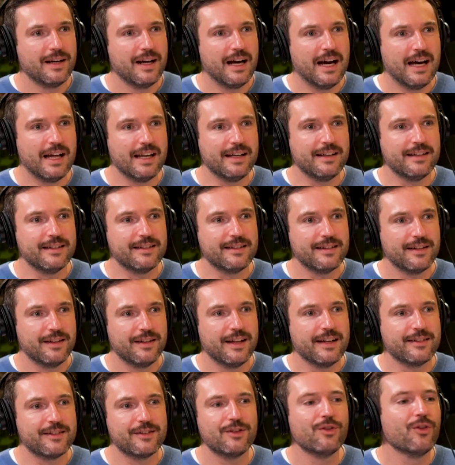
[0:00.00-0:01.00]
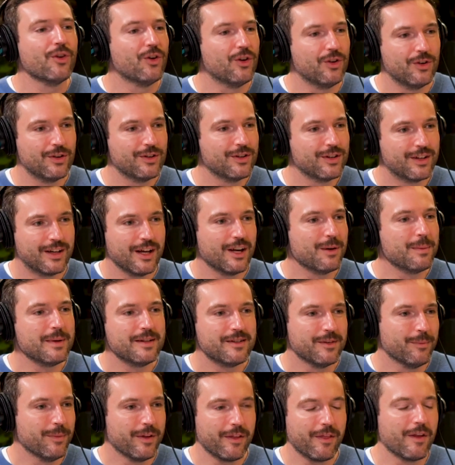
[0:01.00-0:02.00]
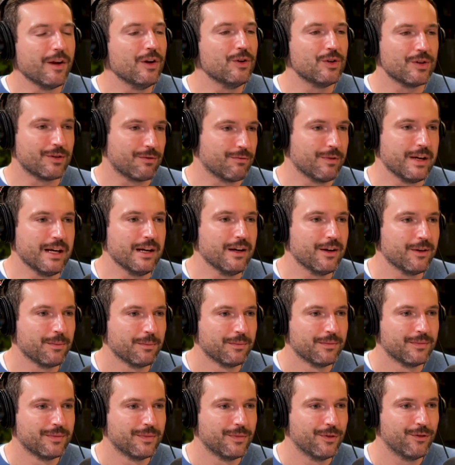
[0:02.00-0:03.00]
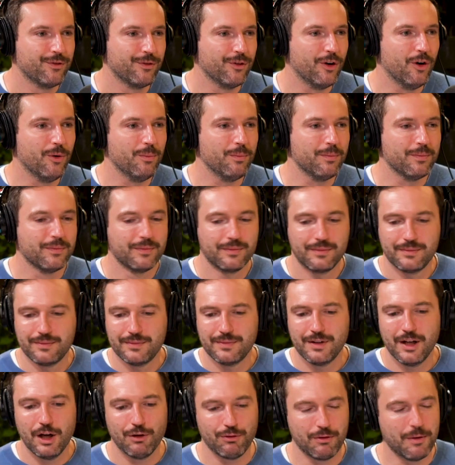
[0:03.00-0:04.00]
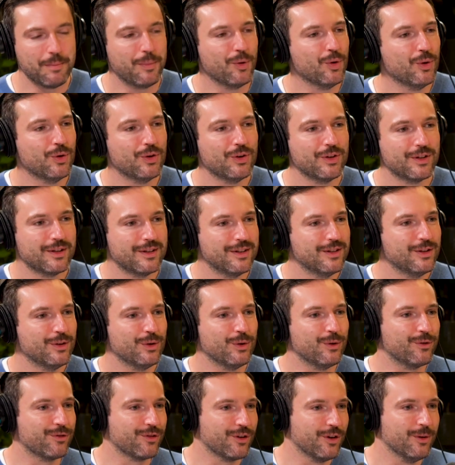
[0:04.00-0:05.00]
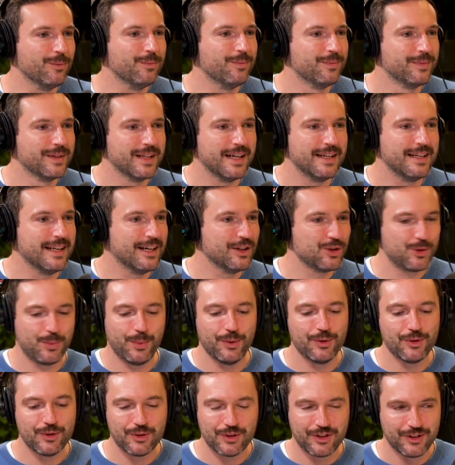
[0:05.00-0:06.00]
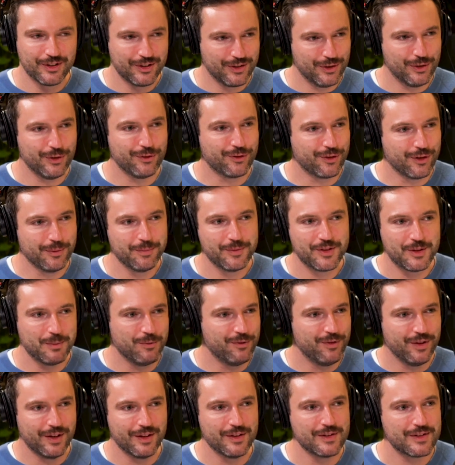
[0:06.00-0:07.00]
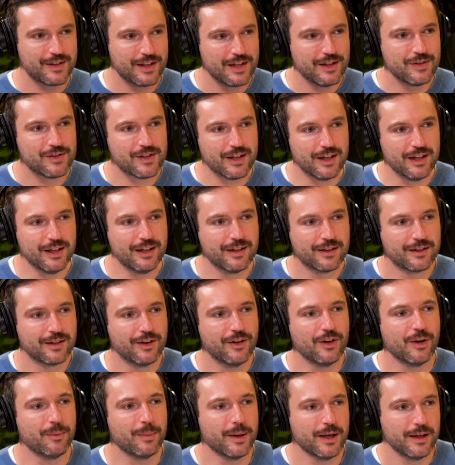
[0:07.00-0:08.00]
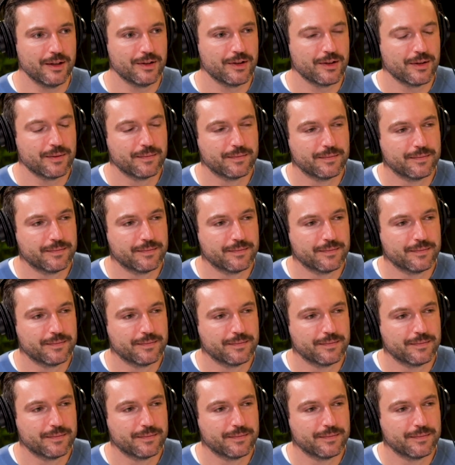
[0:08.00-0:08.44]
And that's not going to be something that you just read from a report or from a dashboard or from some figures that you see on a page.